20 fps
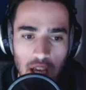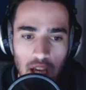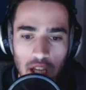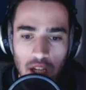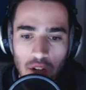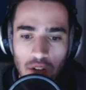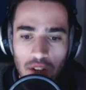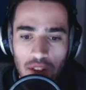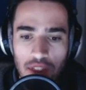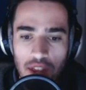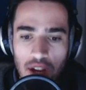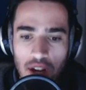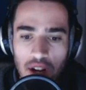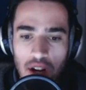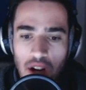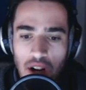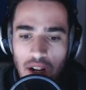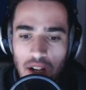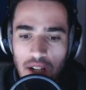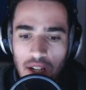You know, there
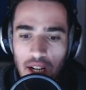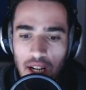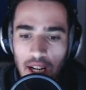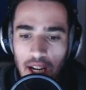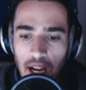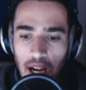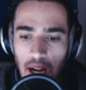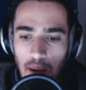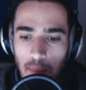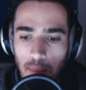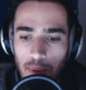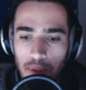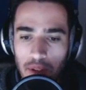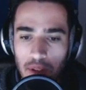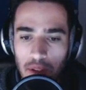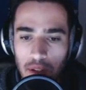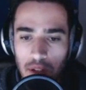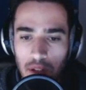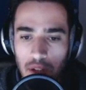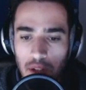are a
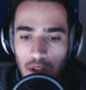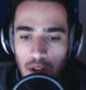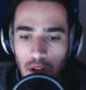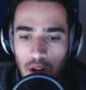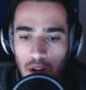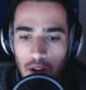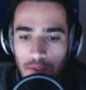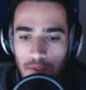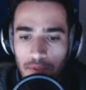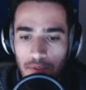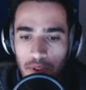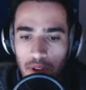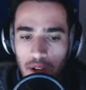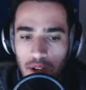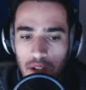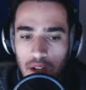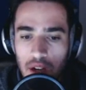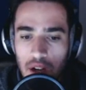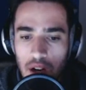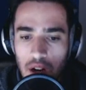couple of
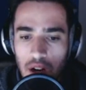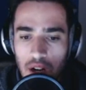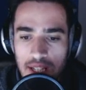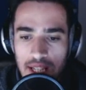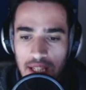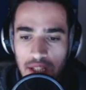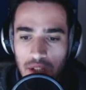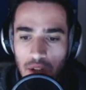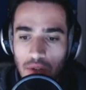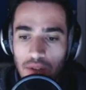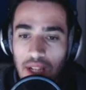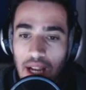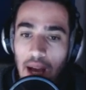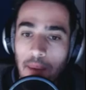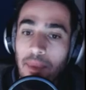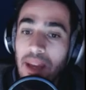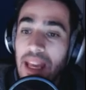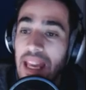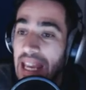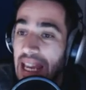guards that don't
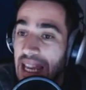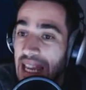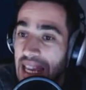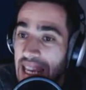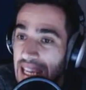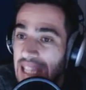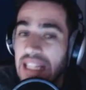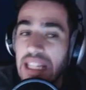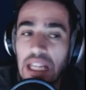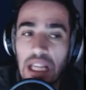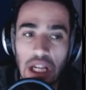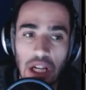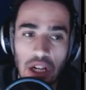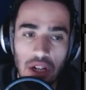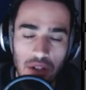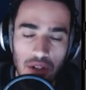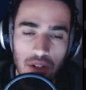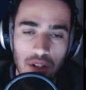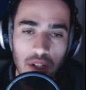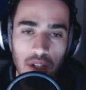come in
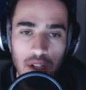here,